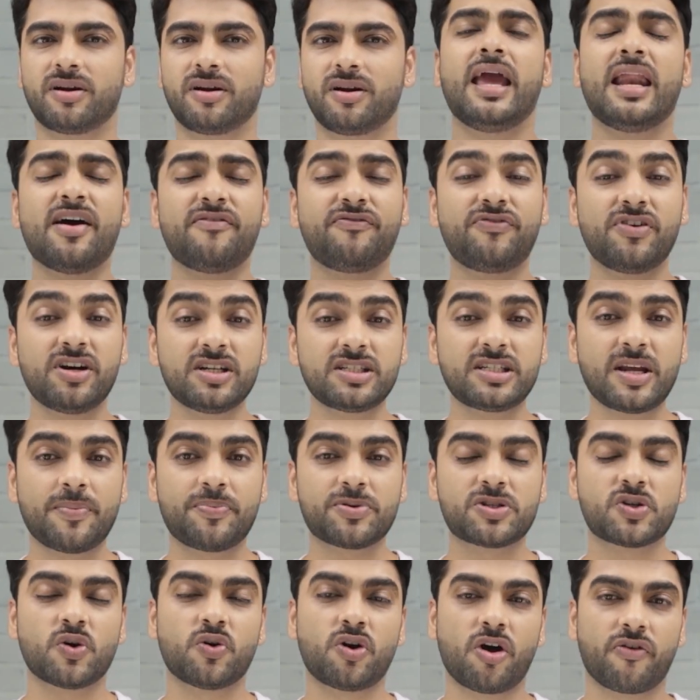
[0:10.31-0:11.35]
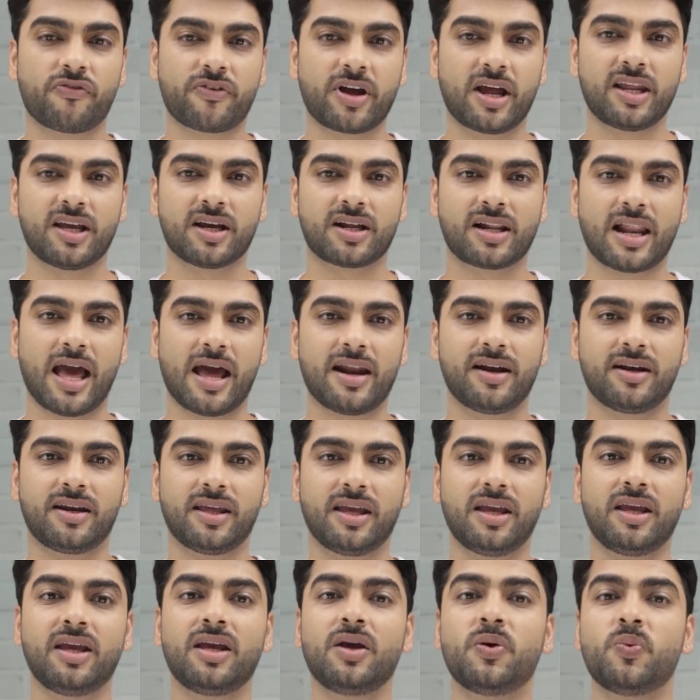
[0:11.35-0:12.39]
In our first episode of Career
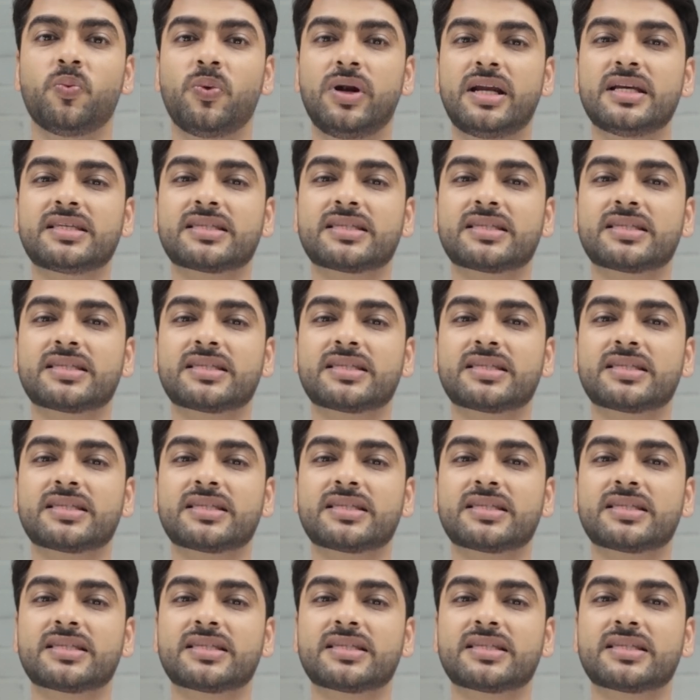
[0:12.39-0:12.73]
Clarity, we'll